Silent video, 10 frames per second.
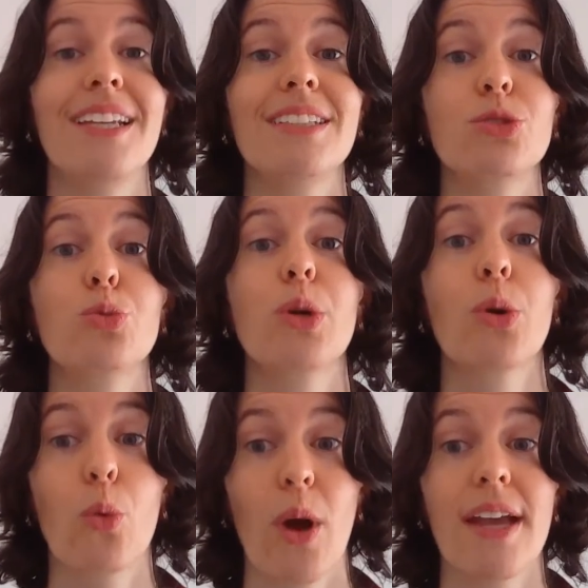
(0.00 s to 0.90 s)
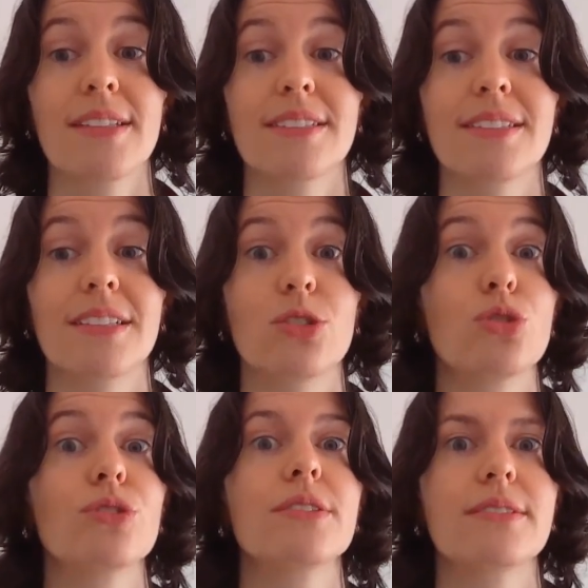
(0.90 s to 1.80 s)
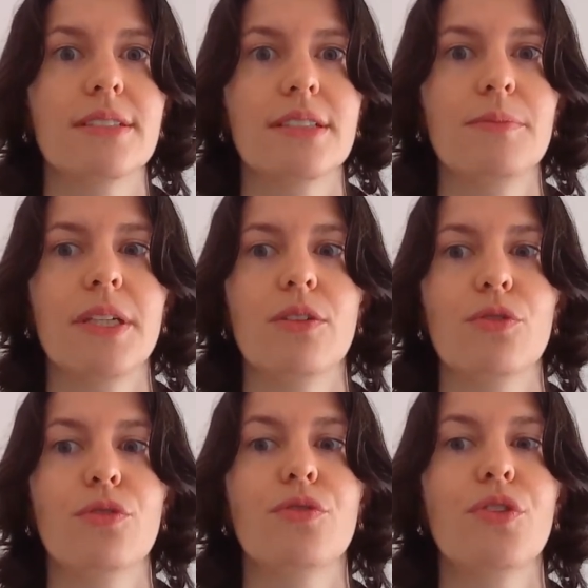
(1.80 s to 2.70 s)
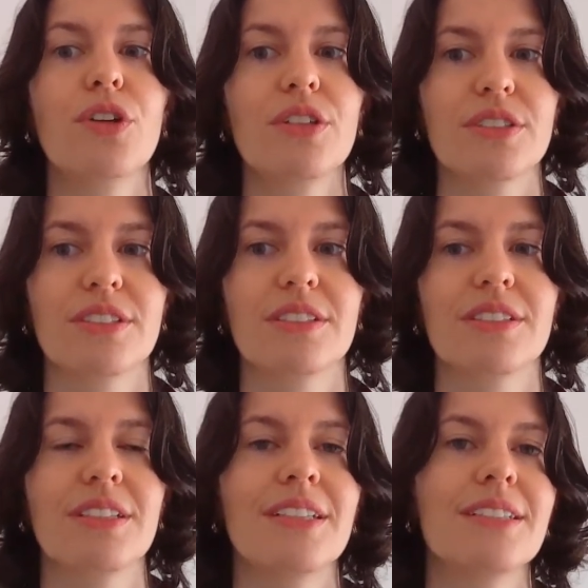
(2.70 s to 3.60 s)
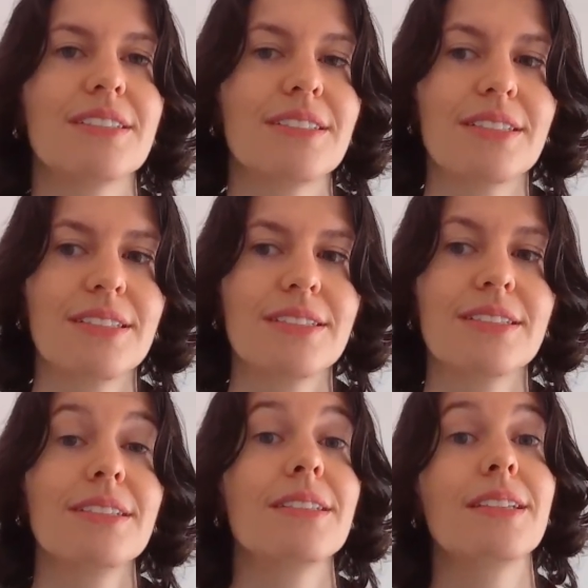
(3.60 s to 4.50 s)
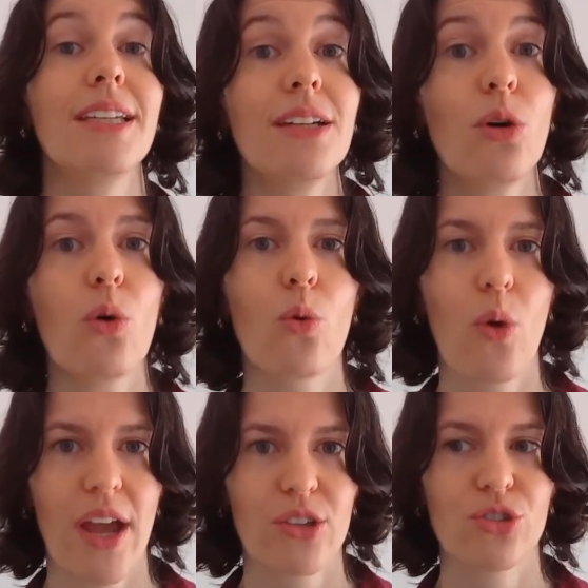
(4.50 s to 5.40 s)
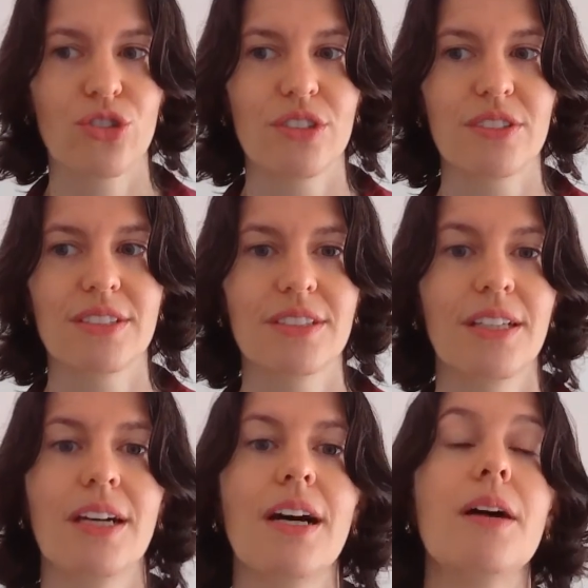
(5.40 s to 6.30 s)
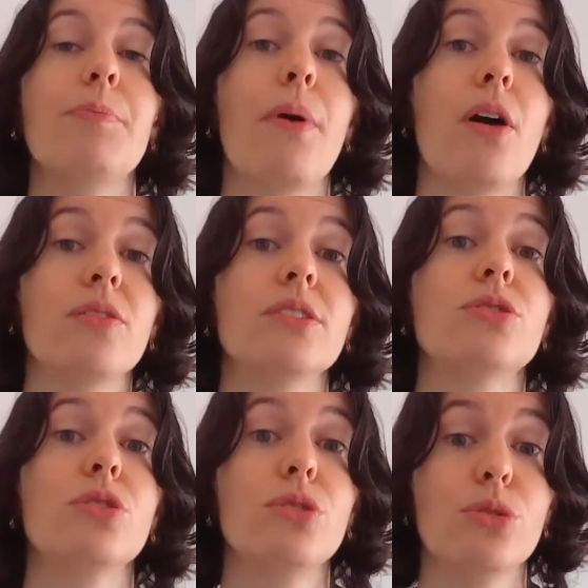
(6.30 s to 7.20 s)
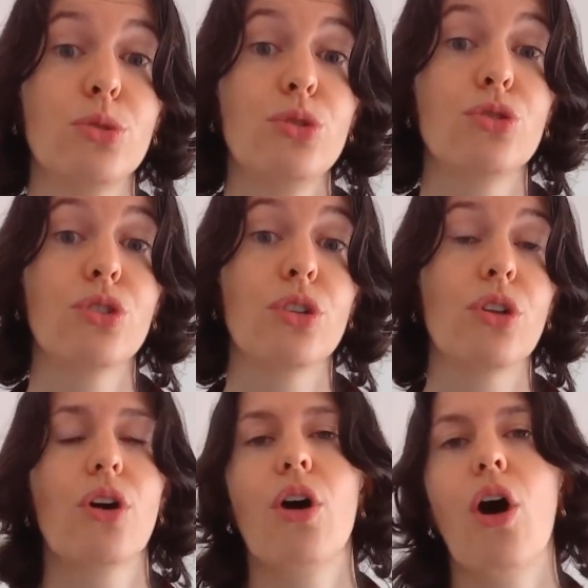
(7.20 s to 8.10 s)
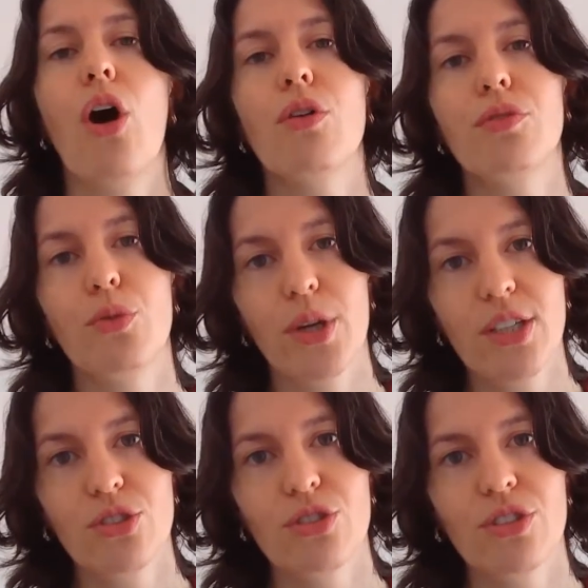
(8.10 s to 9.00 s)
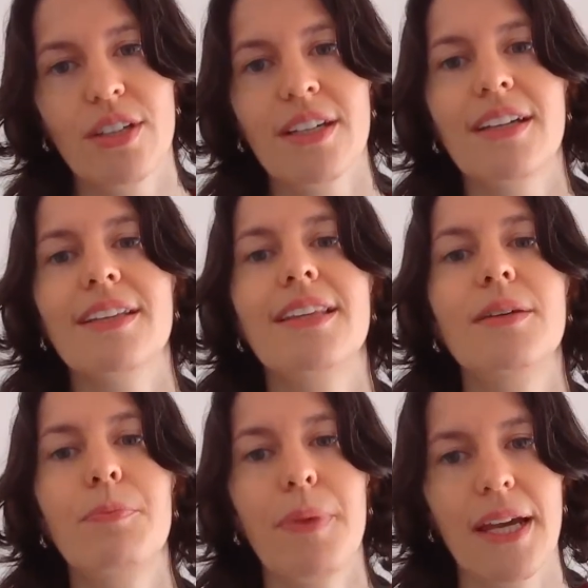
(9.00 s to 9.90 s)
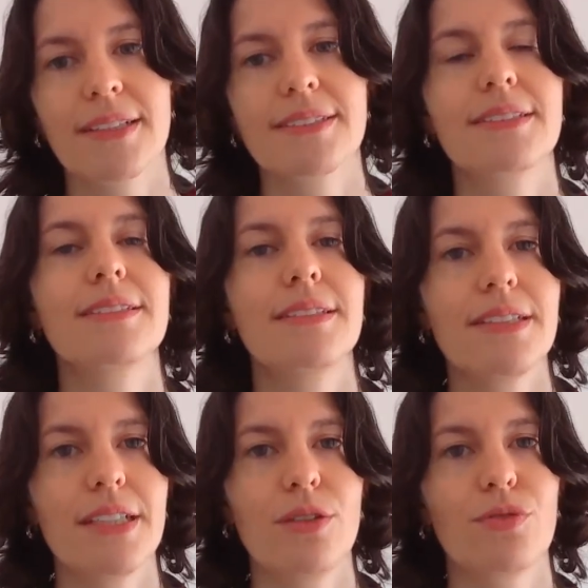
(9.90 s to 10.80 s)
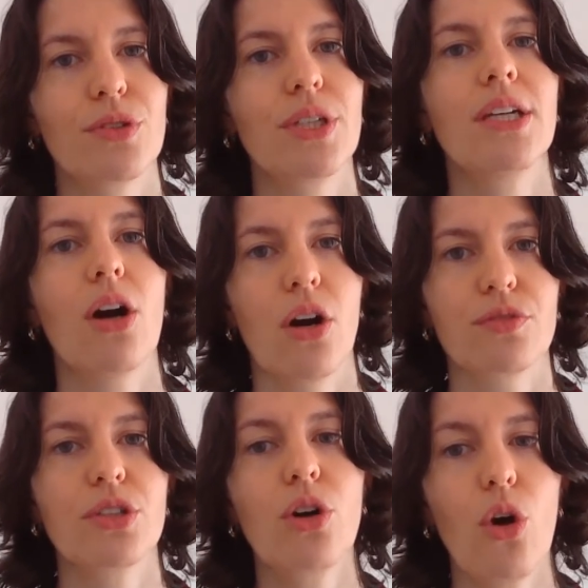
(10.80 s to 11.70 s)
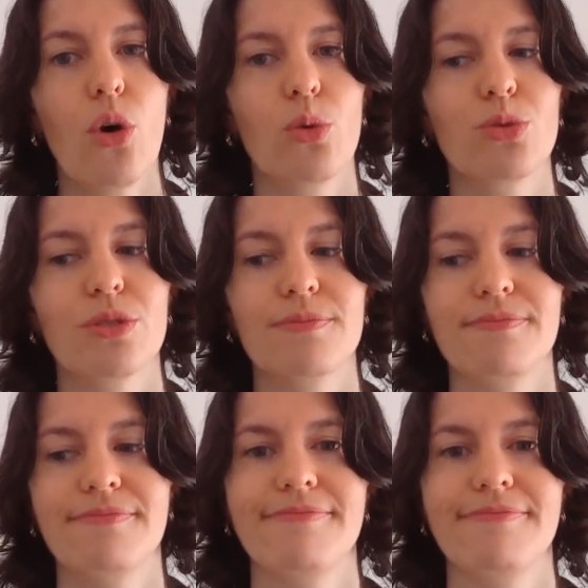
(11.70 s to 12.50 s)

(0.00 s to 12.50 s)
It is requested to determine first certain legal questions, upon the solution of which depends the delivery of the gold.